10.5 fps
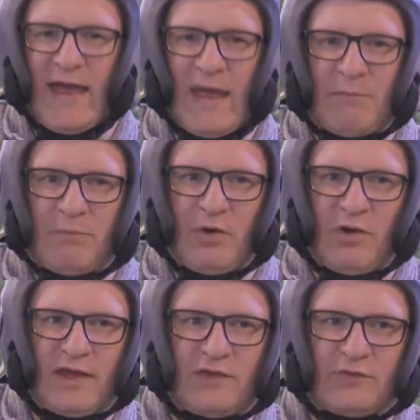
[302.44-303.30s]
and
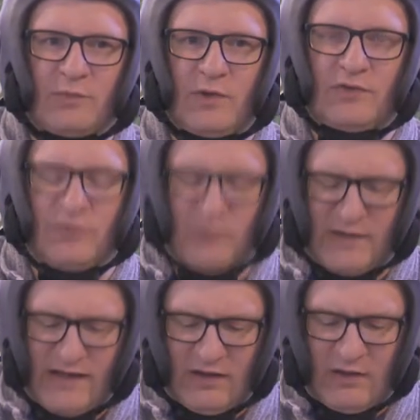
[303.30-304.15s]
by his wounds
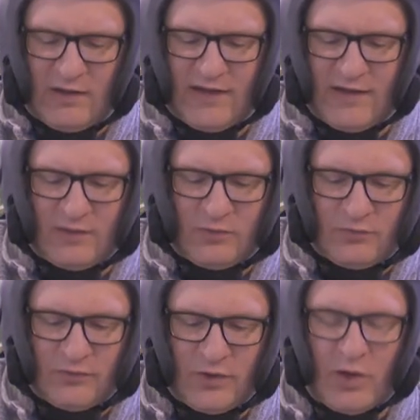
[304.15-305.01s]
we are
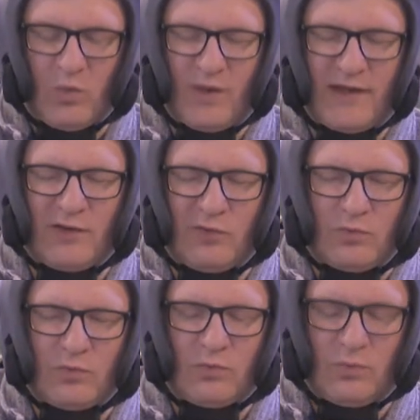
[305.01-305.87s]
healed. We
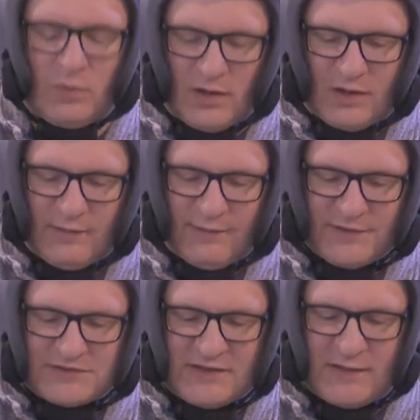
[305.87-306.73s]
all, like
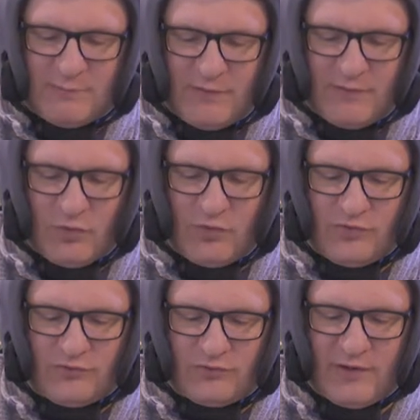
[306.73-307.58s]
sheep, have gone
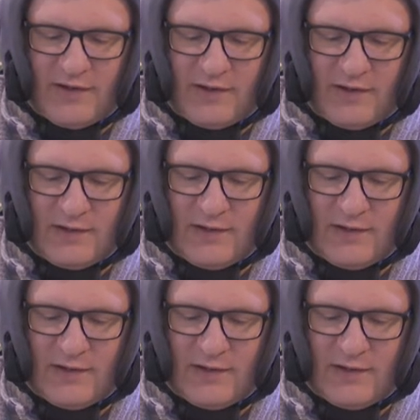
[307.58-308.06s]
astray.